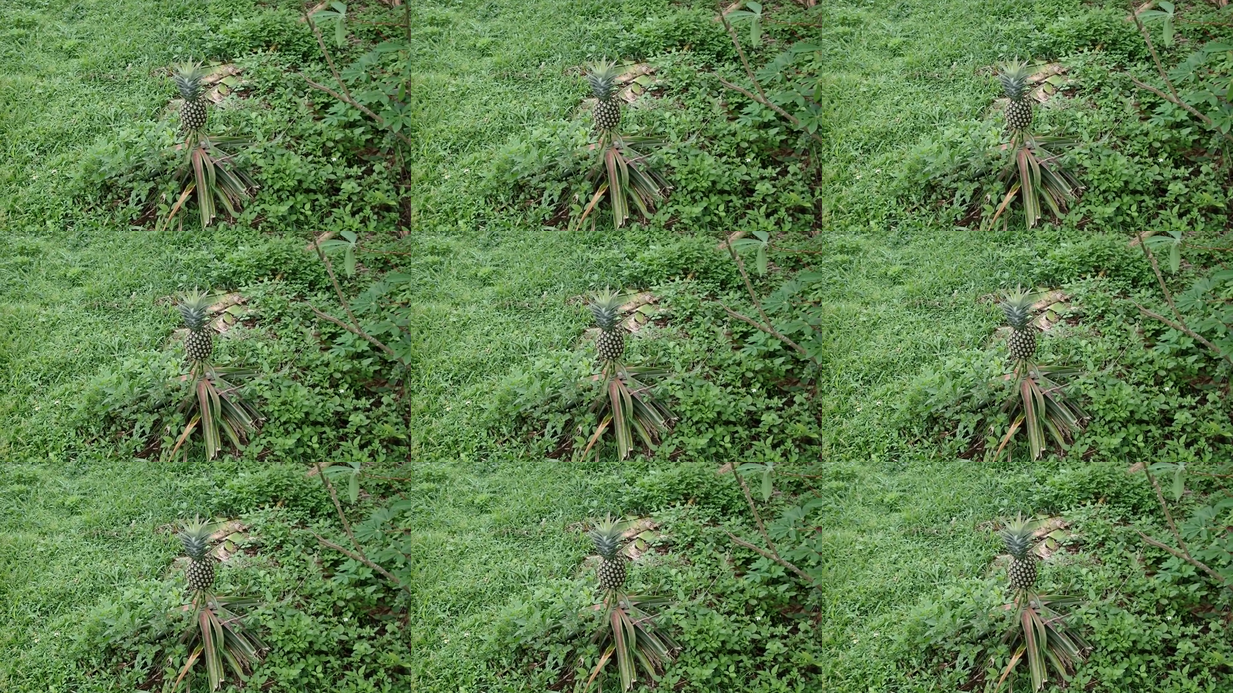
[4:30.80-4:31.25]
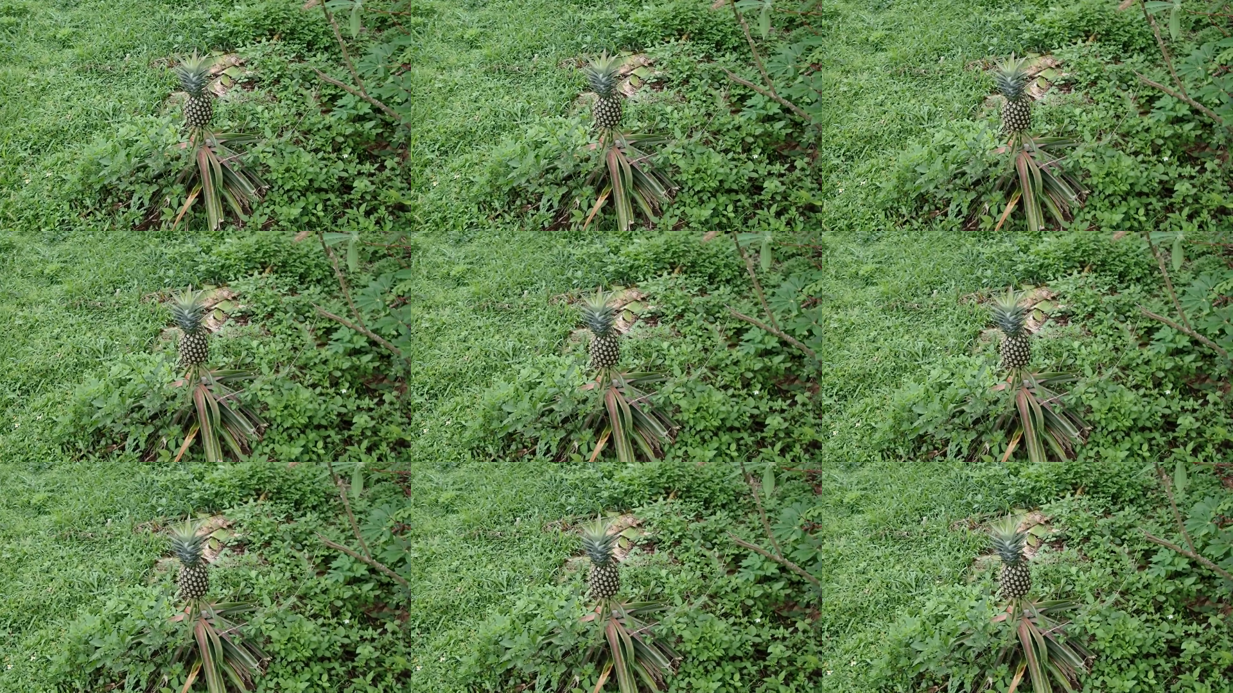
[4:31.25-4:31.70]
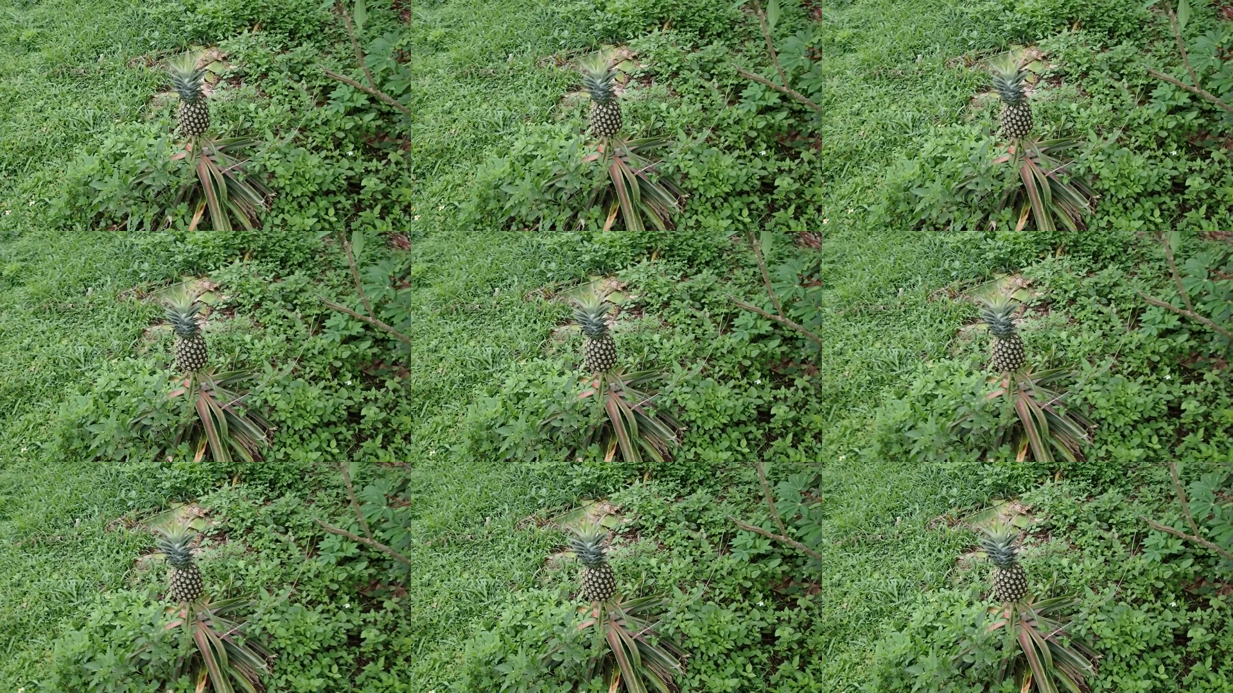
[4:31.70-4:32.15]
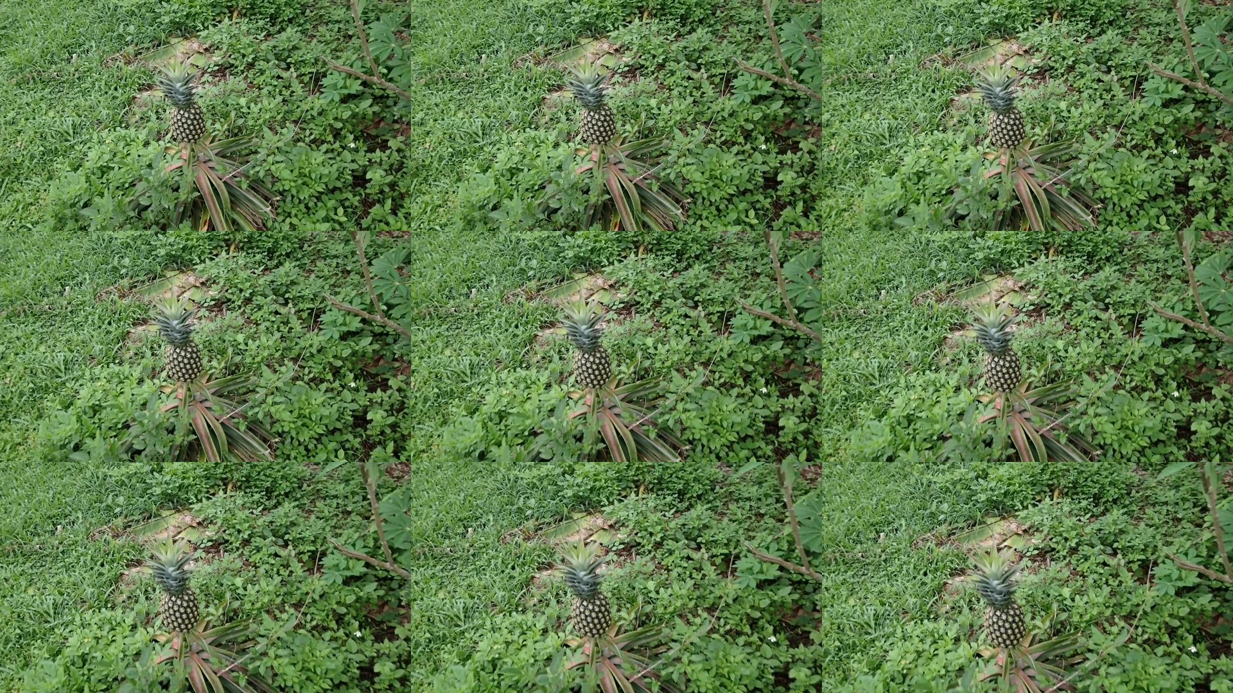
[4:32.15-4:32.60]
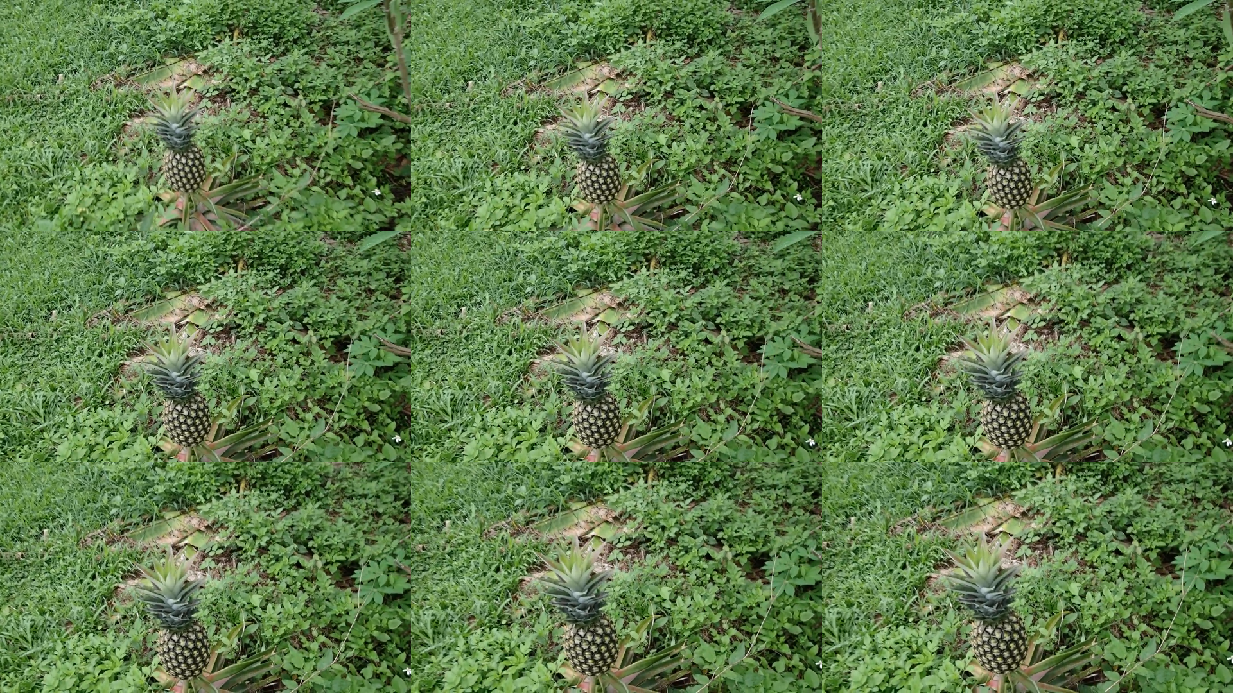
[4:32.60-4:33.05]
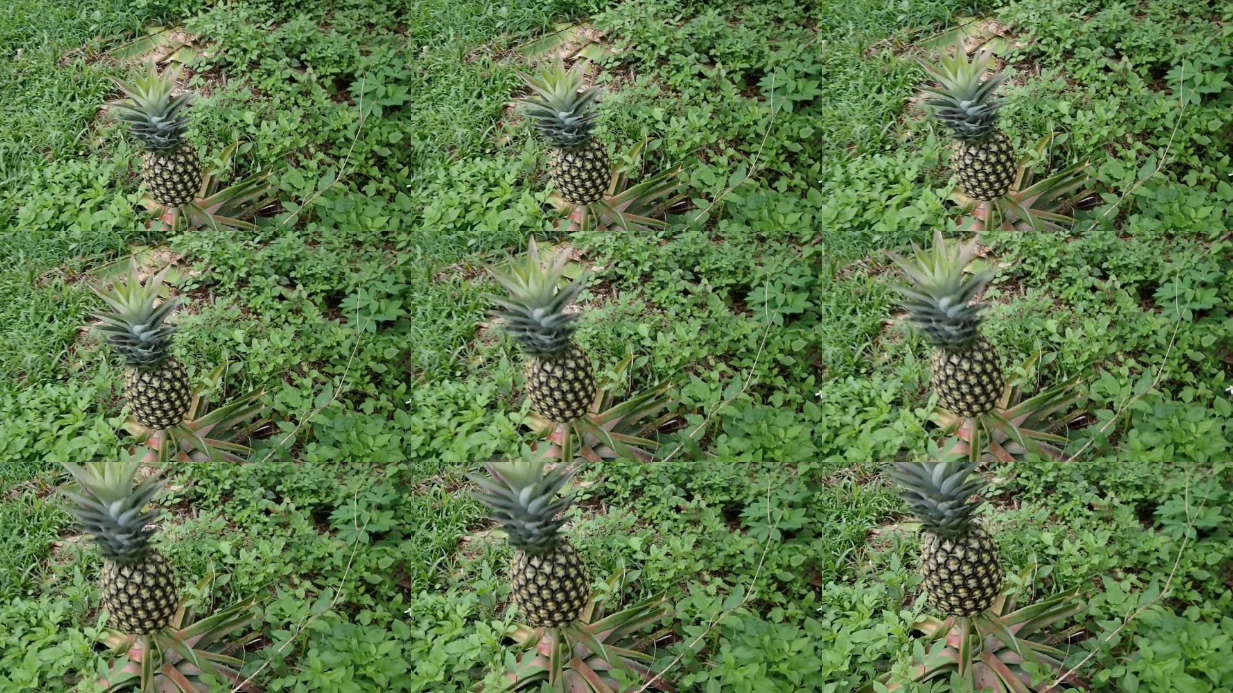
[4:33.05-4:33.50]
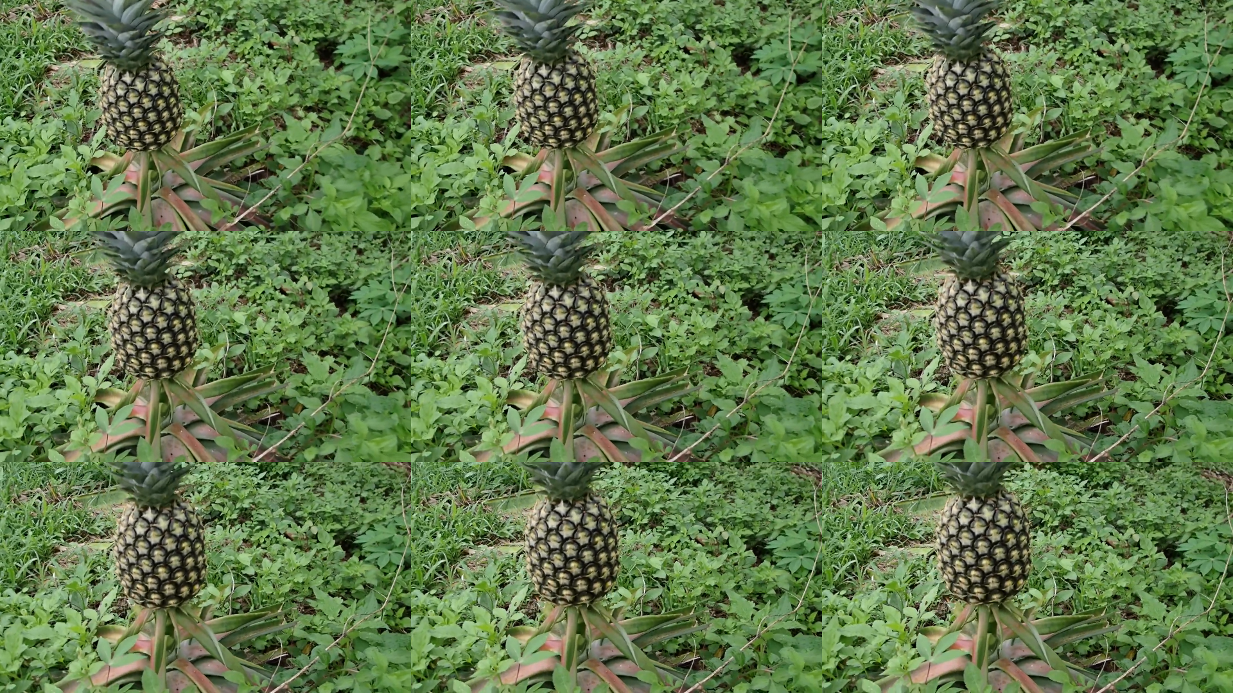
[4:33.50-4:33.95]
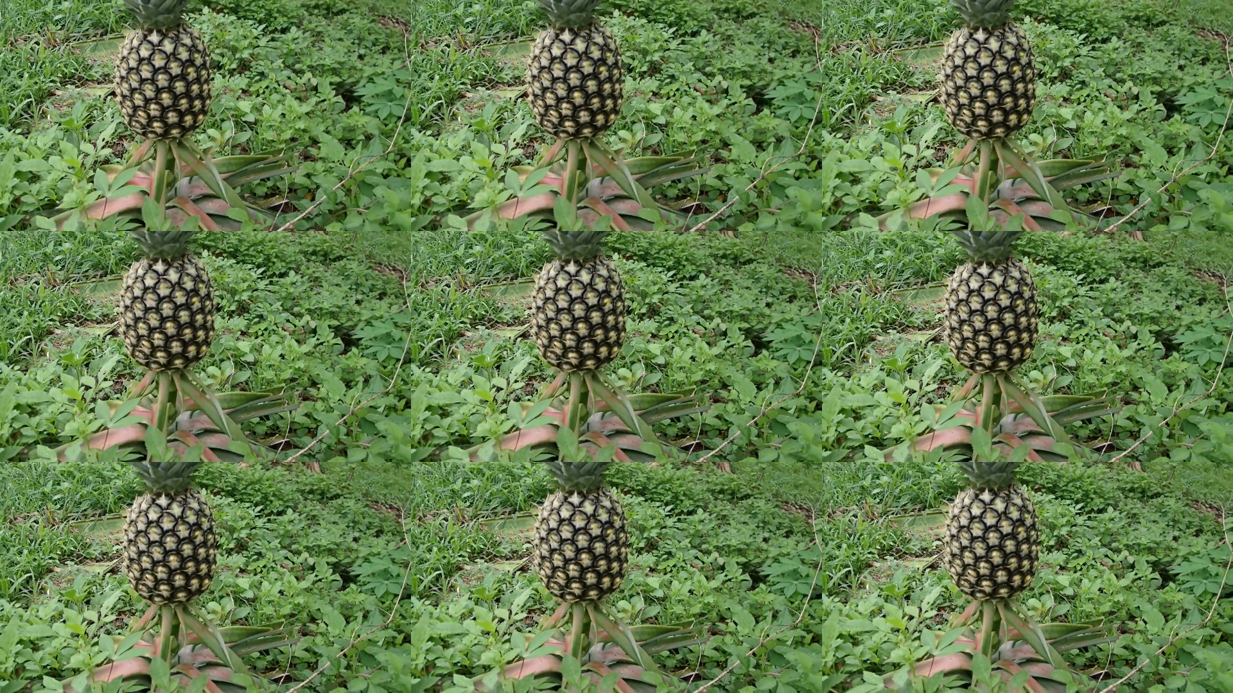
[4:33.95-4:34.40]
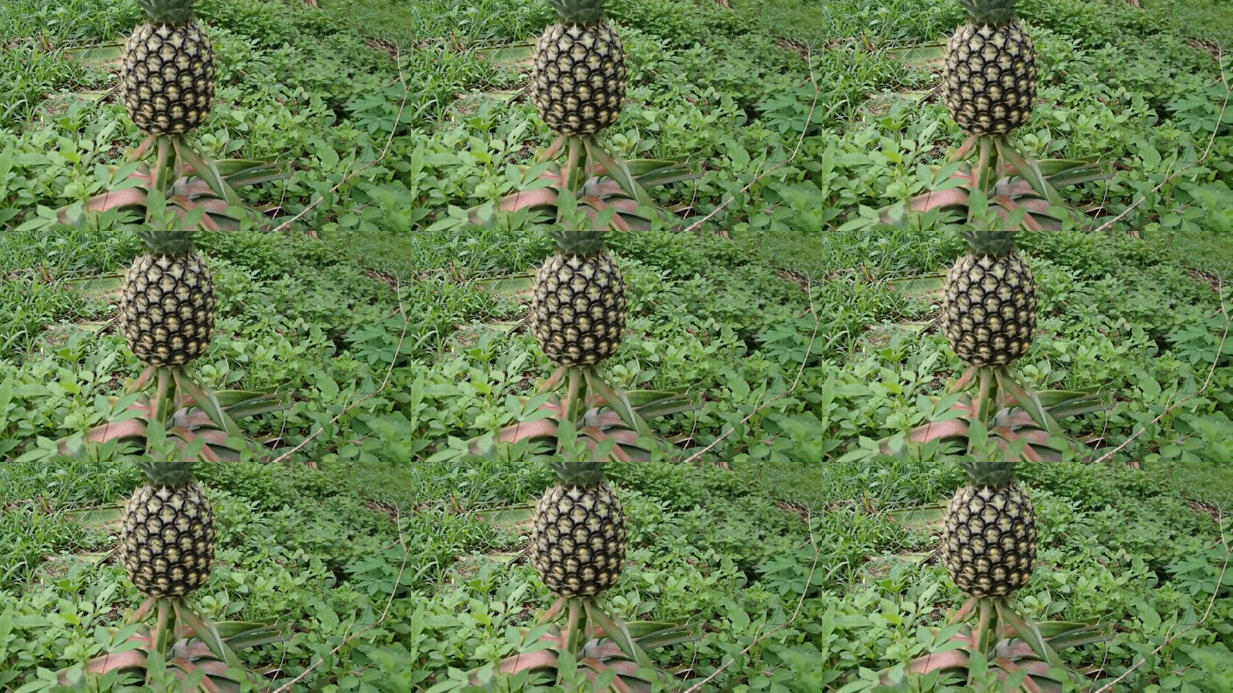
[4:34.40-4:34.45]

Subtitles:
(no speaker visible)